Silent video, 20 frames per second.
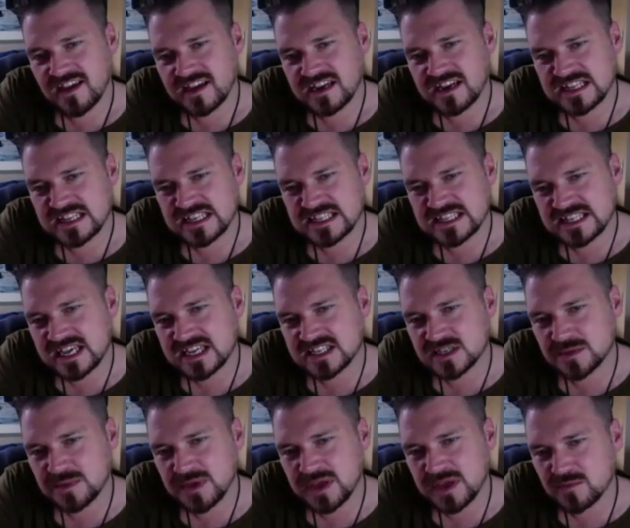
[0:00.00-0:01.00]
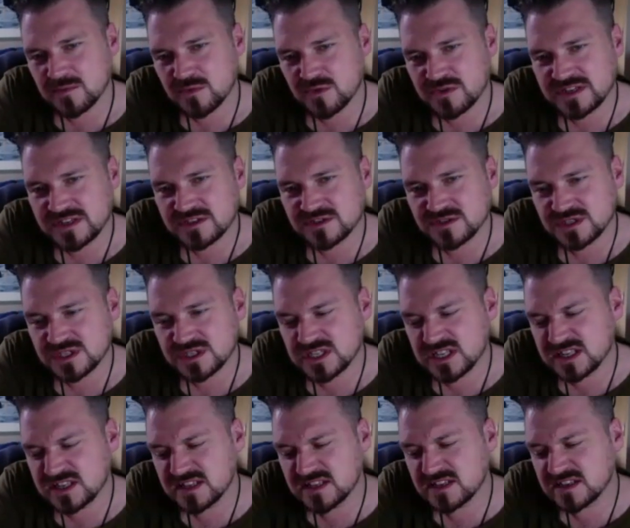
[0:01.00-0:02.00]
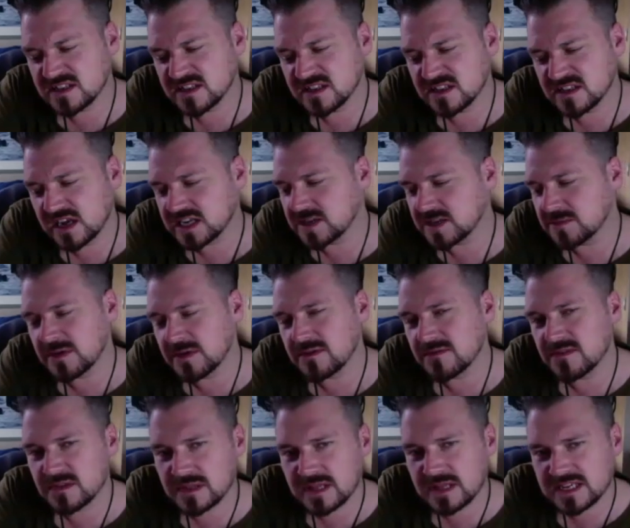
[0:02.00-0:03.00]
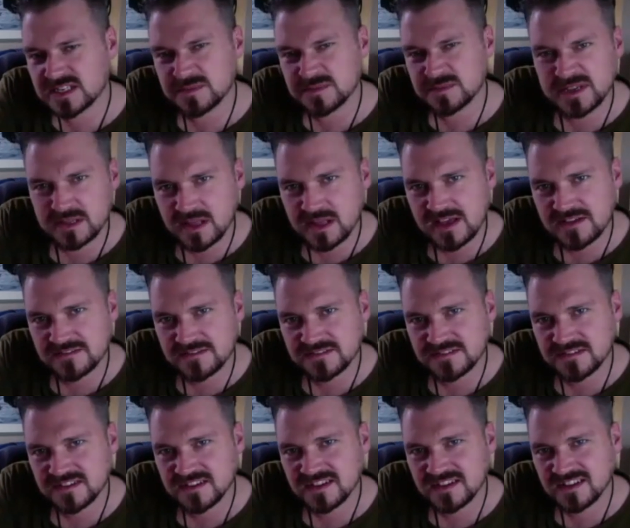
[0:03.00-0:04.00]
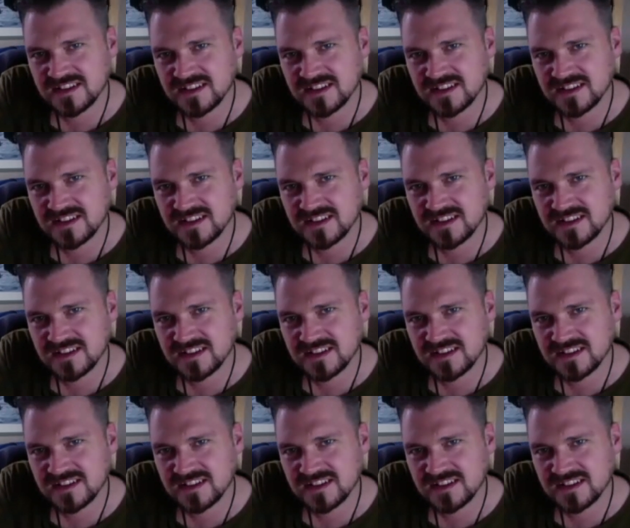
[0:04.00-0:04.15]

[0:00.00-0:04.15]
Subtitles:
and I think that's a bit more interesting than can you move the glass a bit left.